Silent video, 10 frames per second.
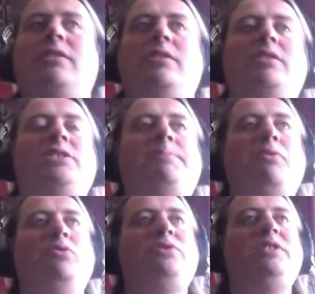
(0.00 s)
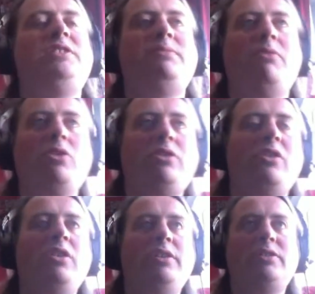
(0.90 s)
sports need to
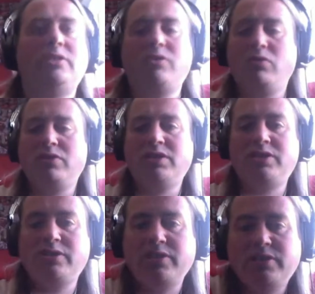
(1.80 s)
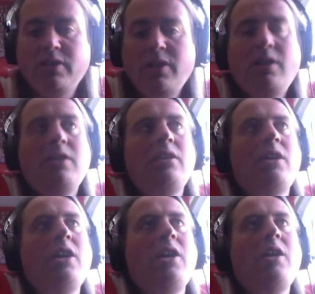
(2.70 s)
modernise. Of course they do, because
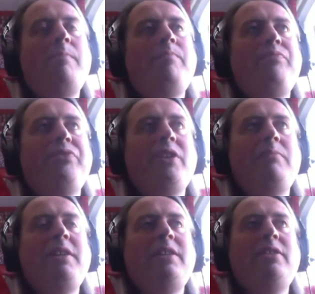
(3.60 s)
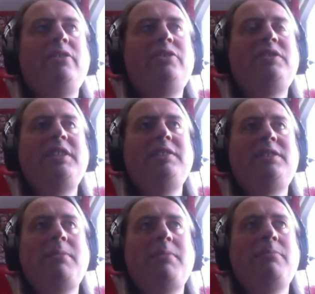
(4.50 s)
I mean, you've seen
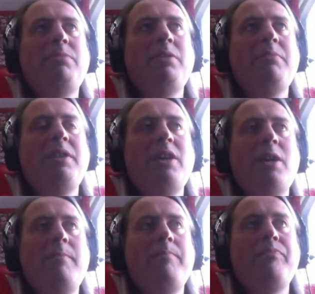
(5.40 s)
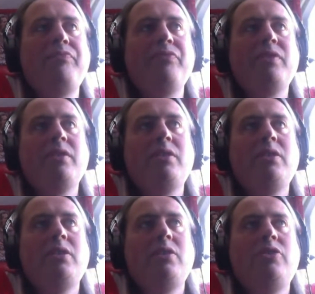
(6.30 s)
some of the blimmin'
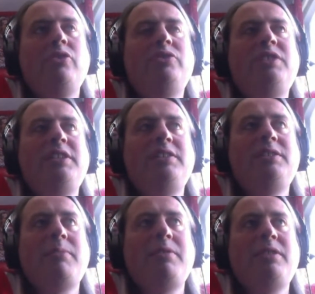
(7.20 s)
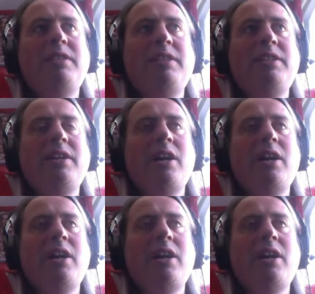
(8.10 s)
you've seen some of the